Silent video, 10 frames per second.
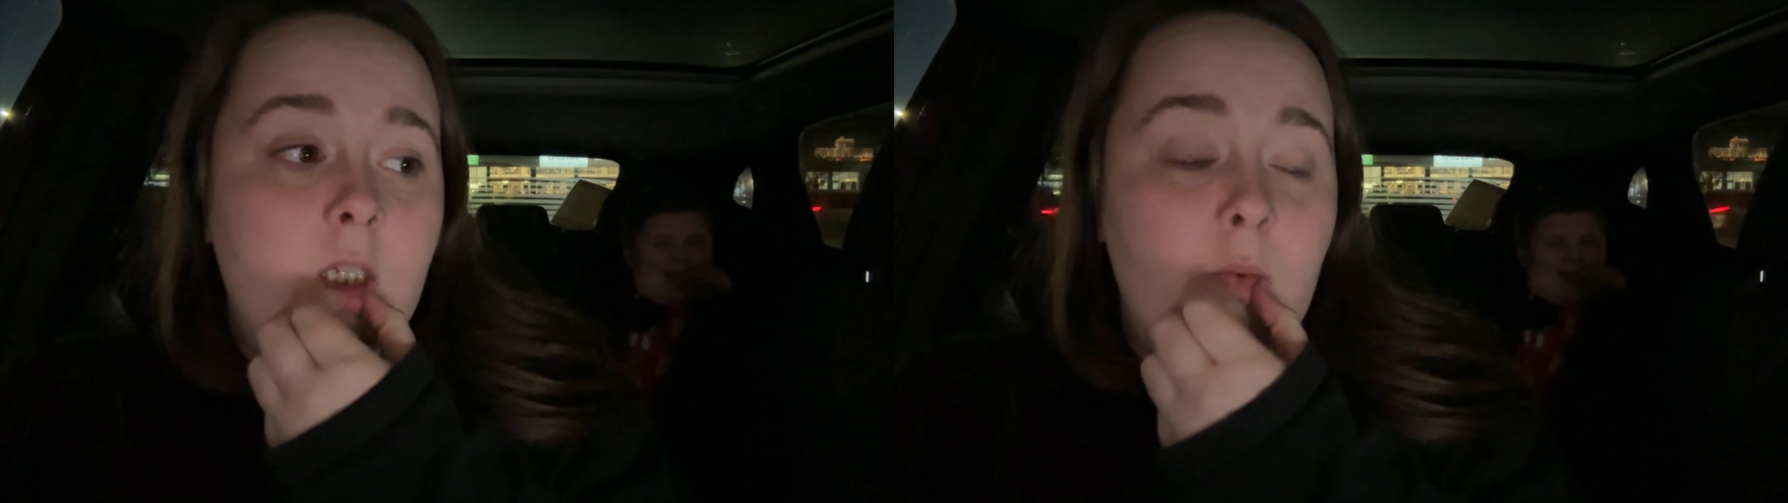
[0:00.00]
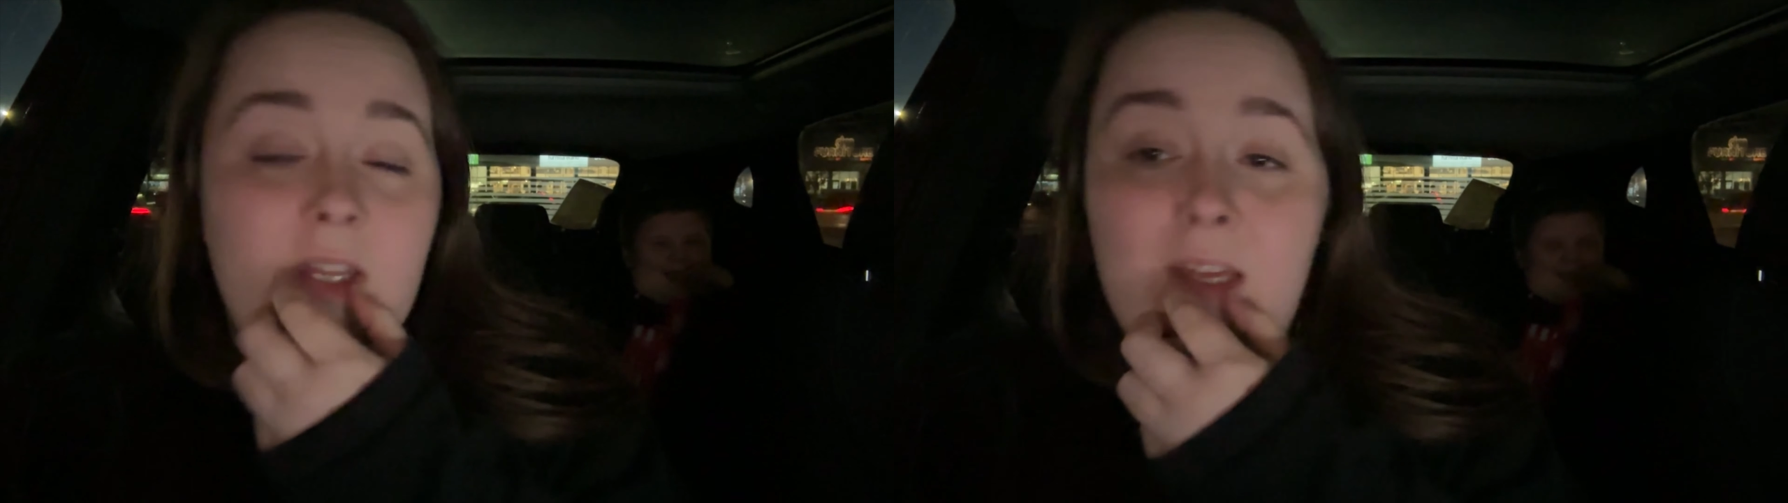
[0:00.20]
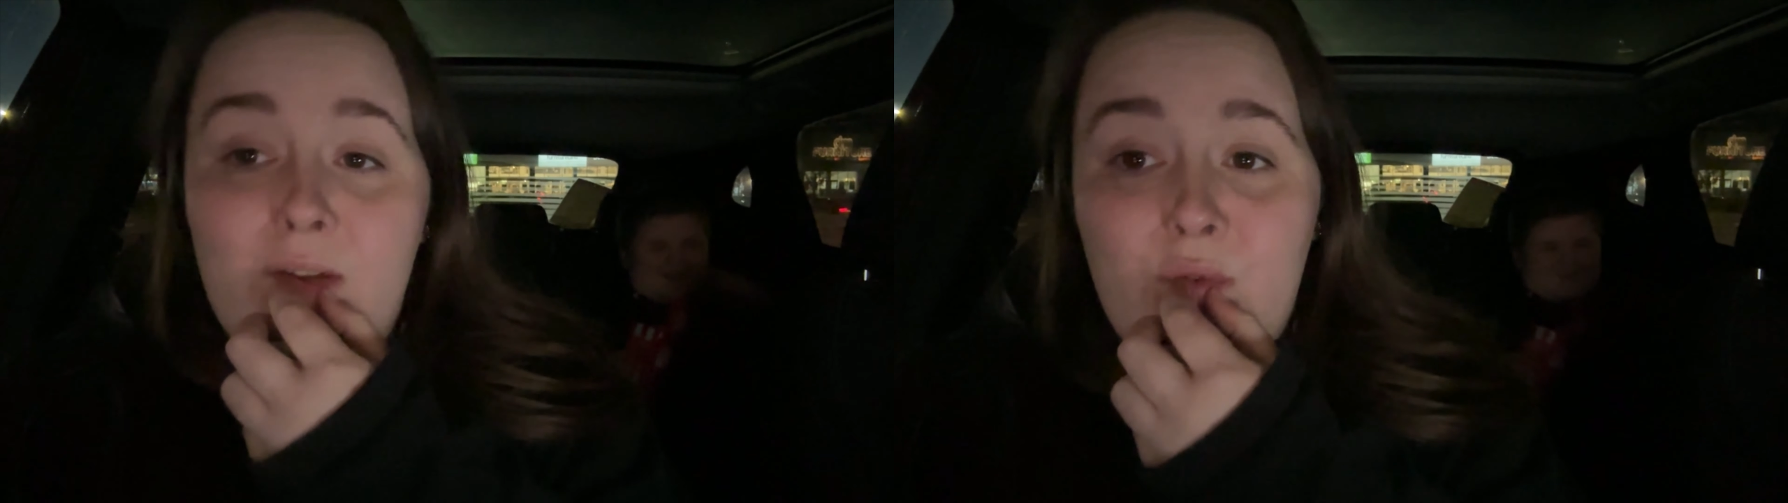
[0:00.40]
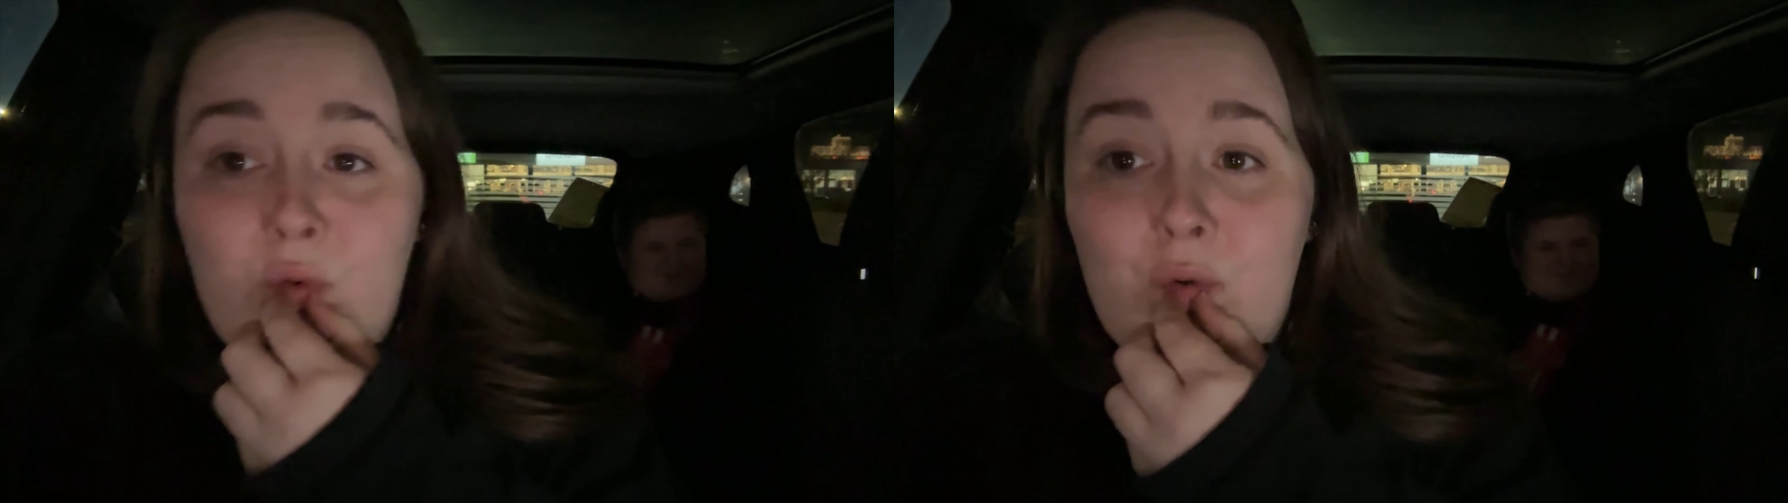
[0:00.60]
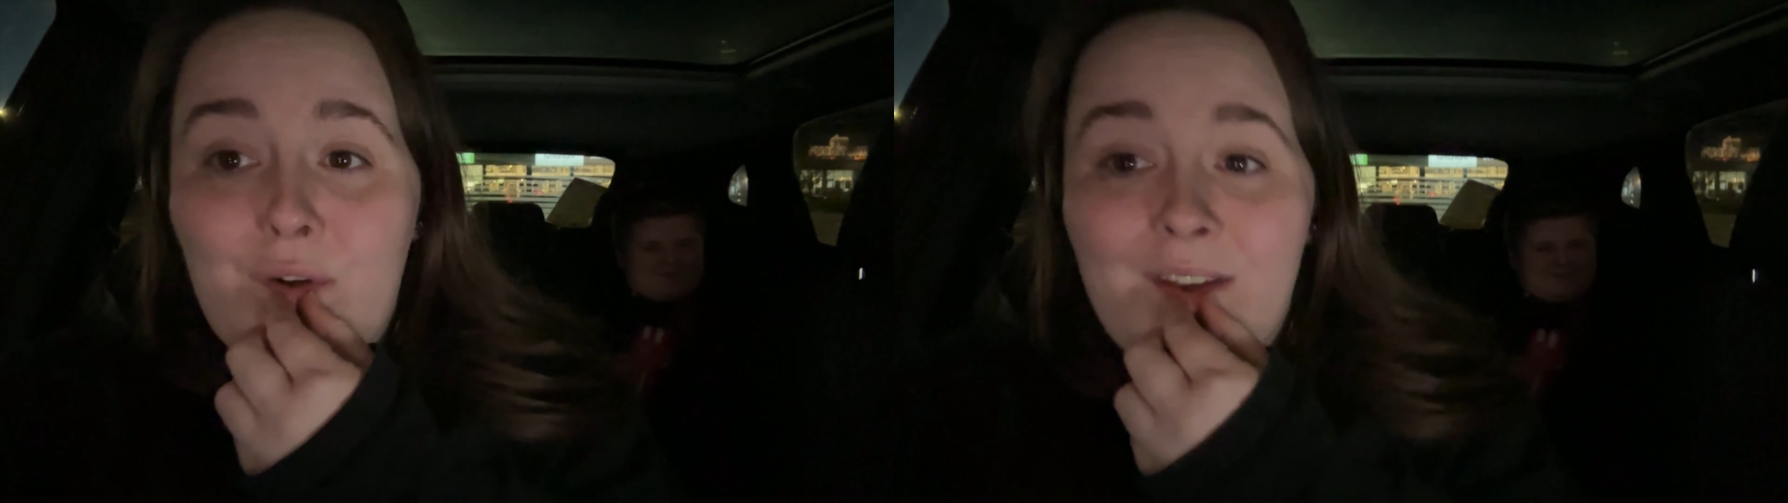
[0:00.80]
to be there
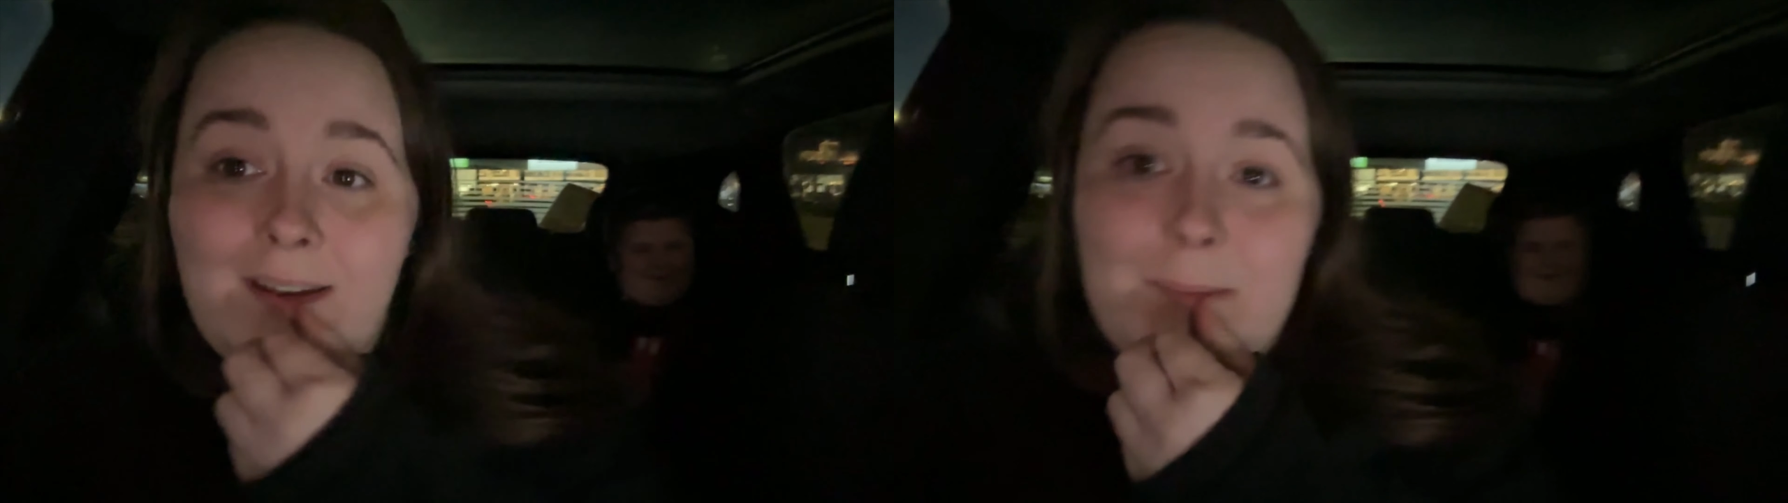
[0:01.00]
for 90